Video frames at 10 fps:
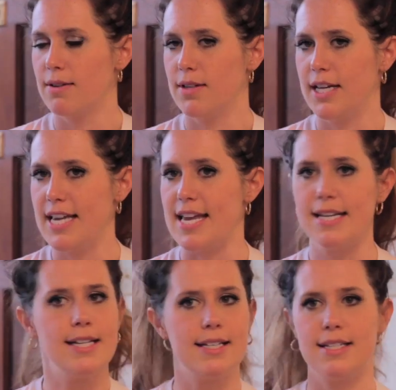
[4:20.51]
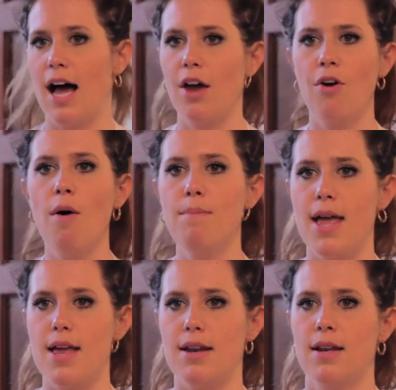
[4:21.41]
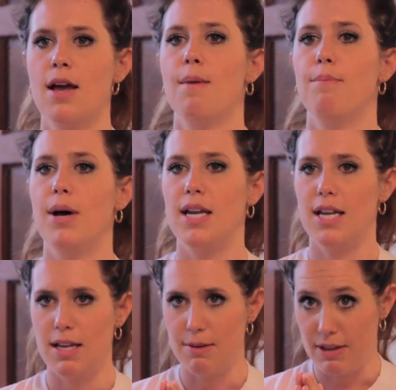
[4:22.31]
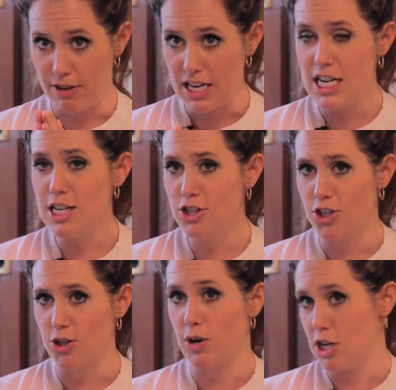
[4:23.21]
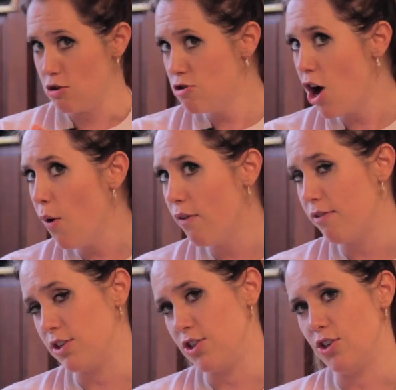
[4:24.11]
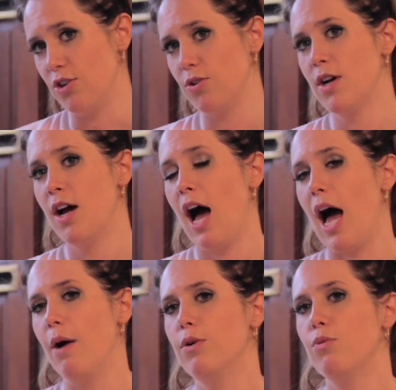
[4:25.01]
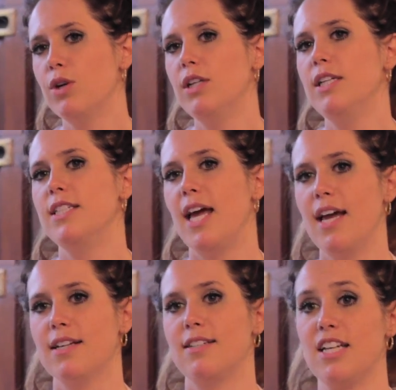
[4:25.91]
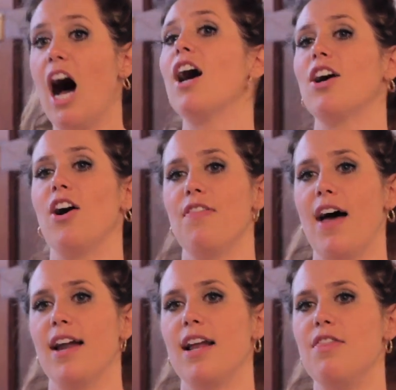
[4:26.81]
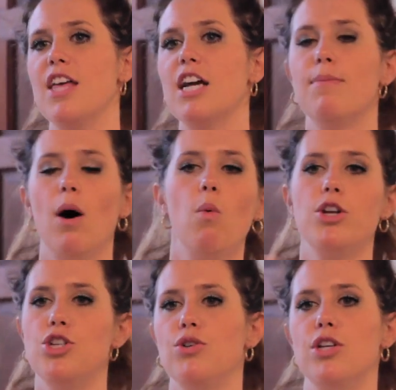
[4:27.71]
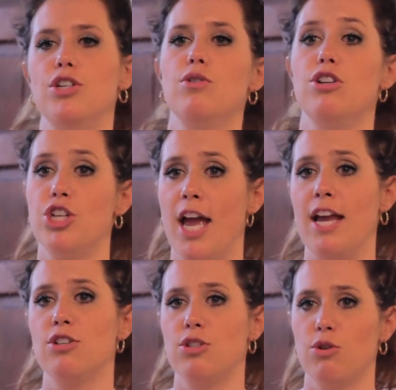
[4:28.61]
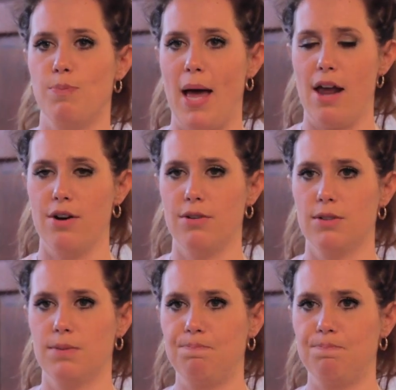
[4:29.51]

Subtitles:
Again, it's not all men, but if it is you, and you know if it's you, I would really take stock on that and think about what you can do to change those patterns.